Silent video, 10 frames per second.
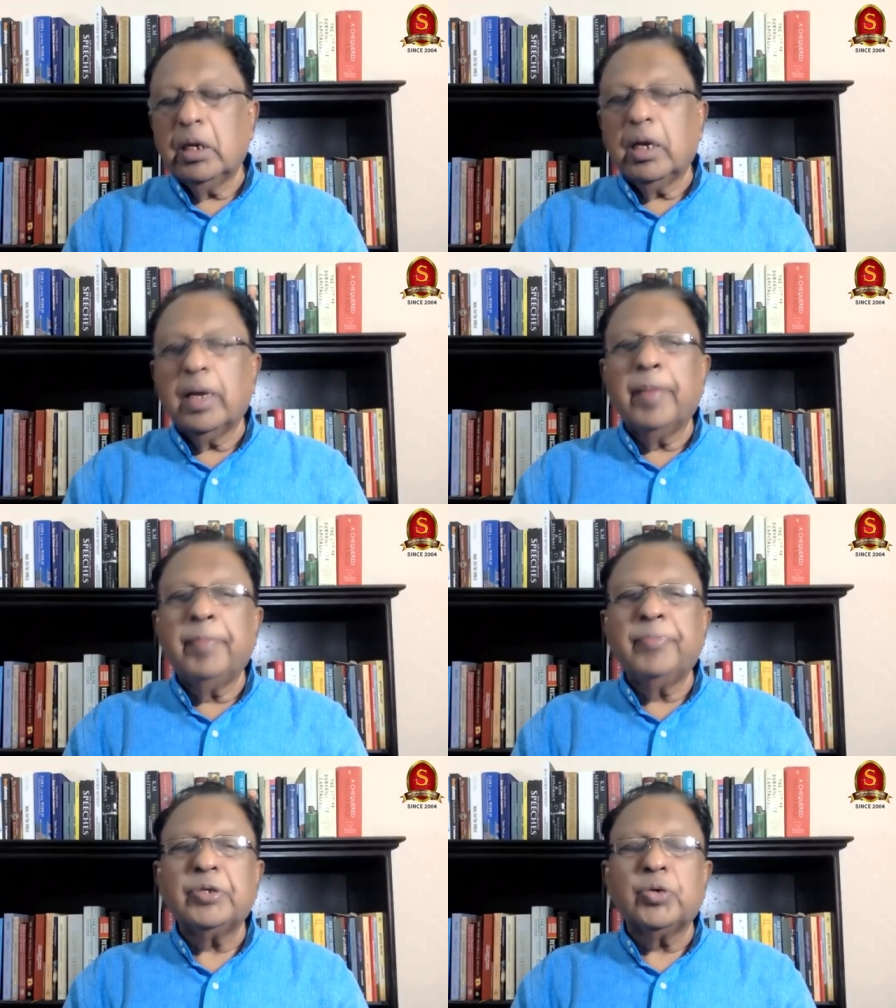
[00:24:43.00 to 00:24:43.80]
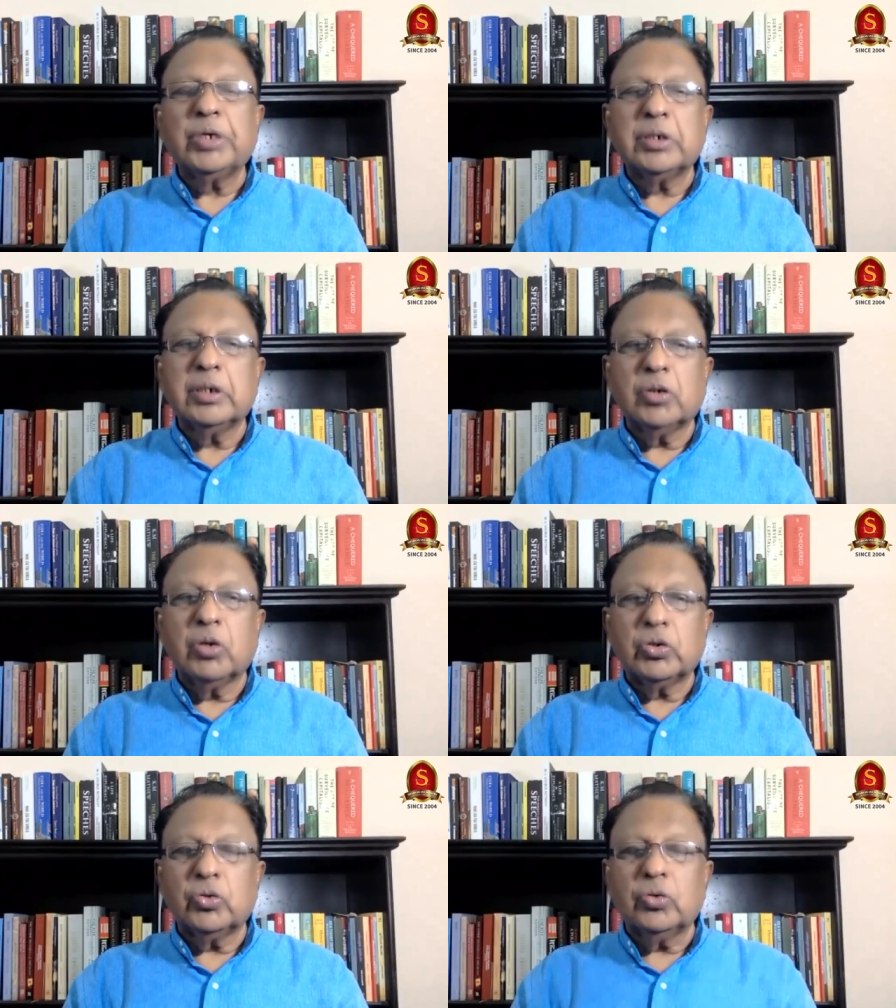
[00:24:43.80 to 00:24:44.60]
um, situation is
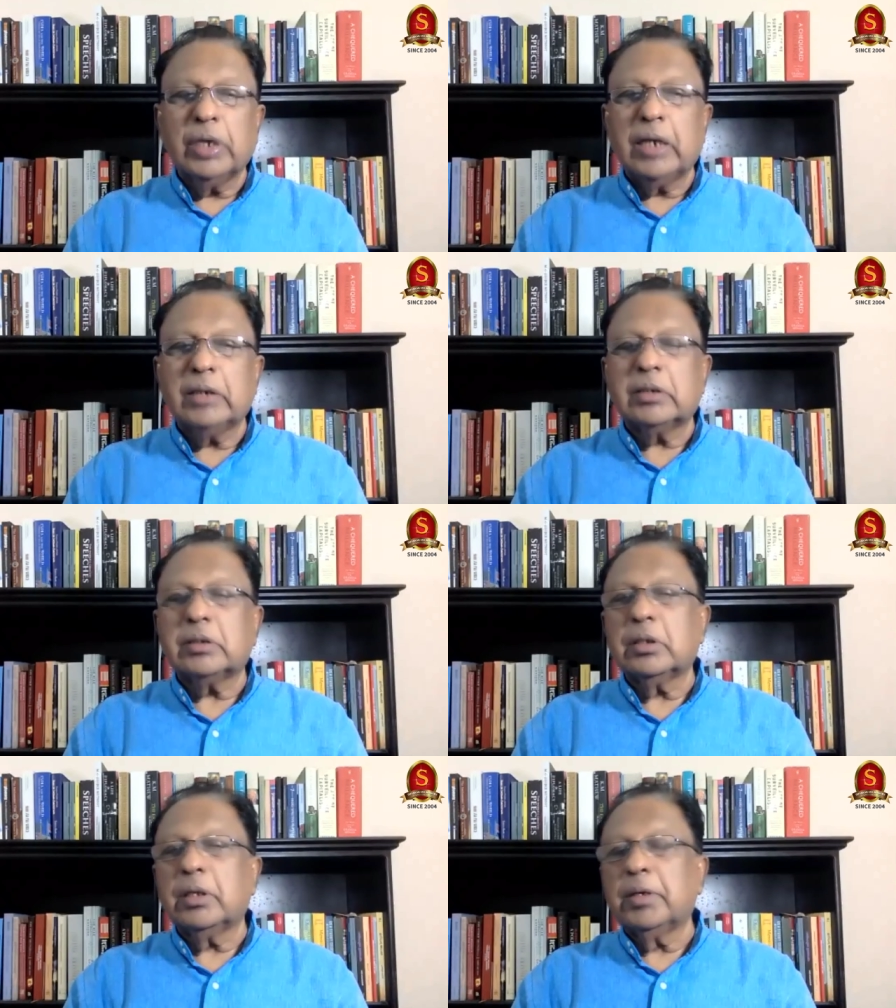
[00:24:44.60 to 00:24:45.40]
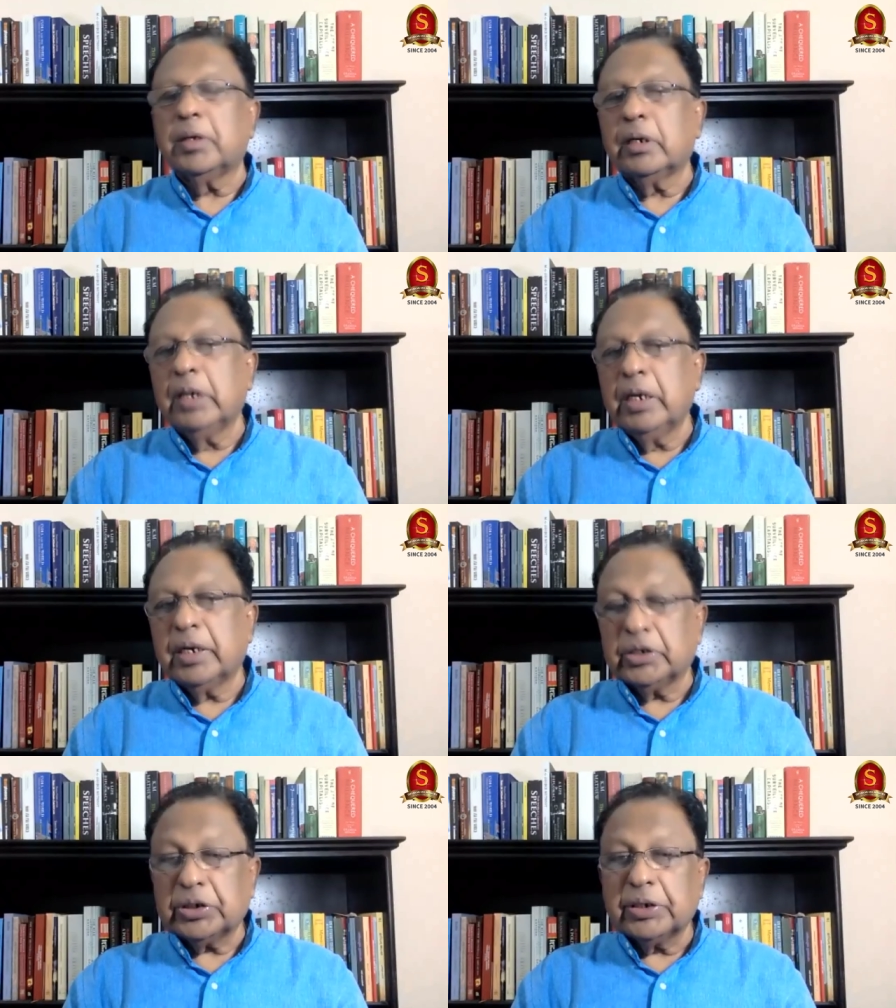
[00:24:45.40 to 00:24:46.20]
also, health uh,
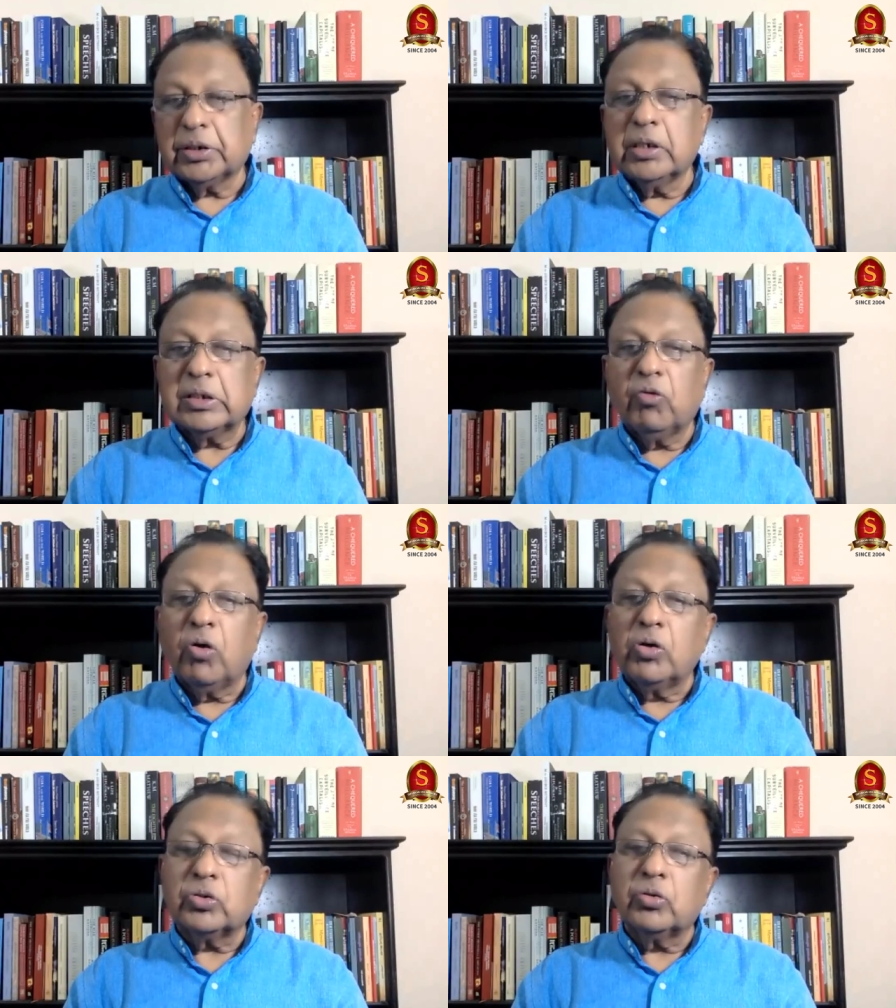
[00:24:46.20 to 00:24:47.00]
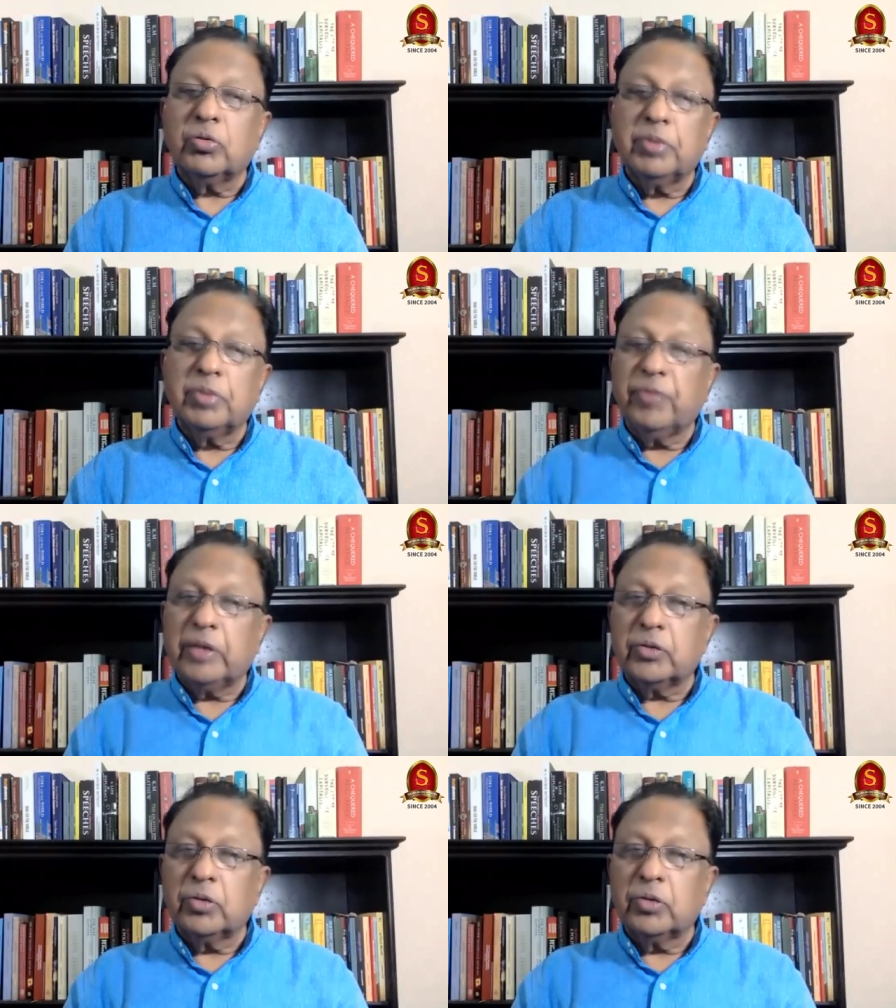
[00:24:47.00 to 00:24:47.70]
restrictions have also been faced.